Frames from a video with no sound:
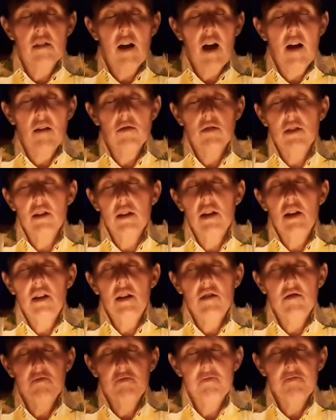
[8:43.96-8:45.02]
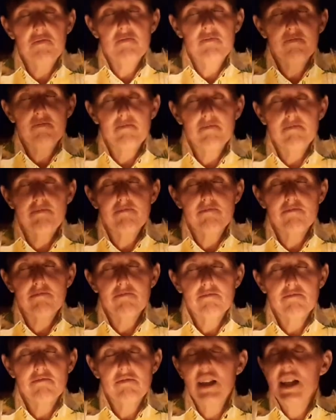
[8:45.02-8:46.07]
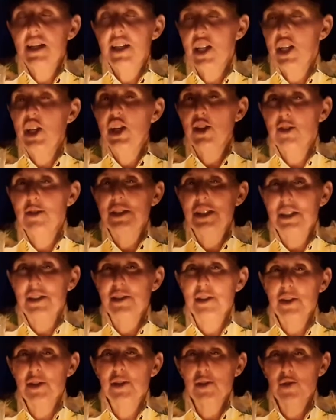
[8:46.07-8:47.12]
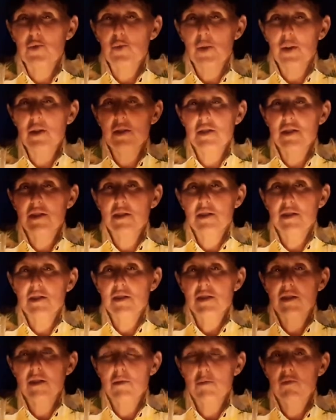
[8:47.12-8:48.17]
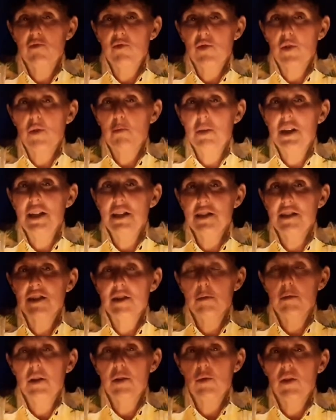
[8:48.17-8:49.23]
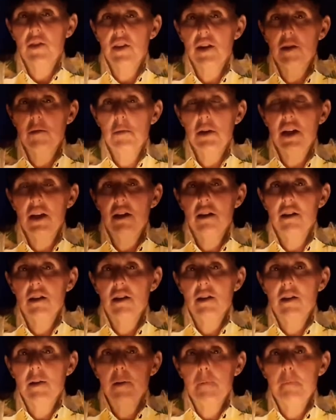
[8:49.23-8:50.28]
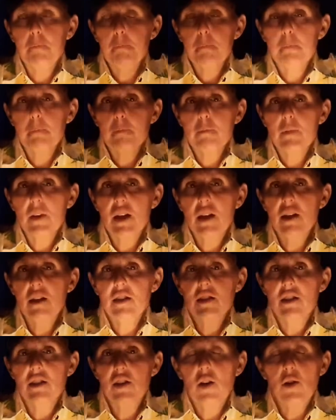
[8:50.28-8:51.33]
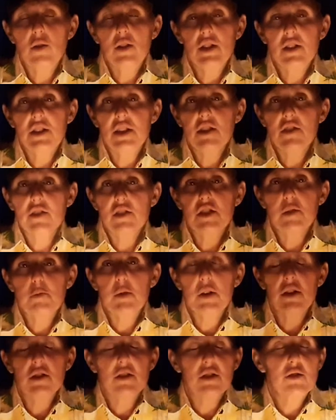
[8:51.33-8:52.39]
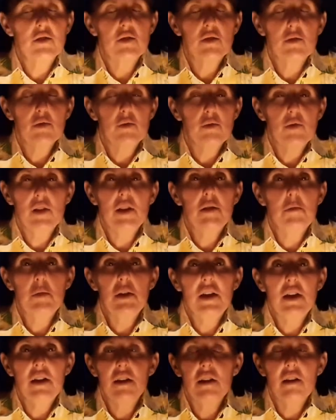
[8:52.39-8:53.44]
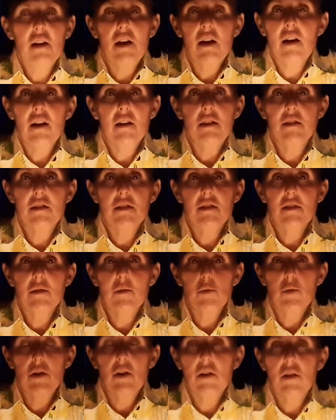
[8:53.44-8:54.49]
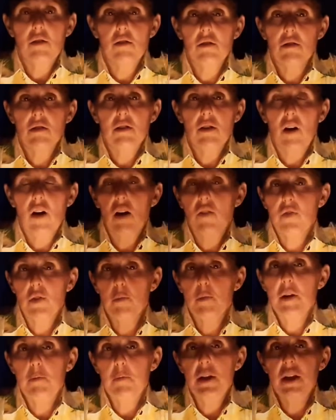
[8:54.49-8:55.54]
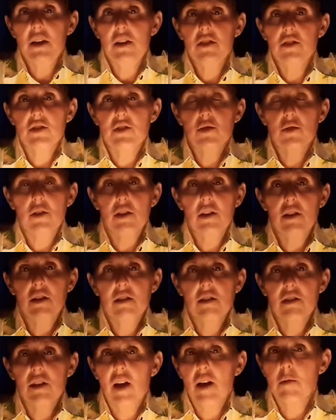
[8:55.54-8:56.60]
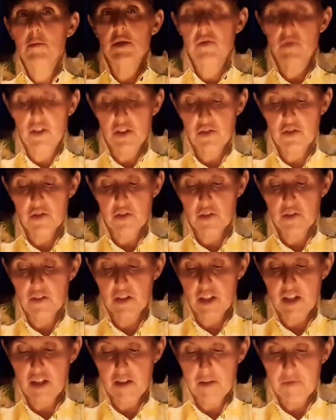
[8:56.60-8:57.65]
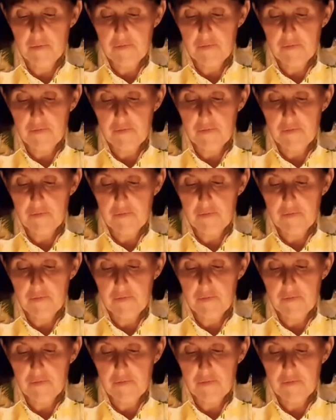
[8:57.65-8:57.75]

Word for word: I really need to hear Jesus' words for peace to be within me and to know that Jesus' Spirit's in me and will offer me peace during times of uncertainty.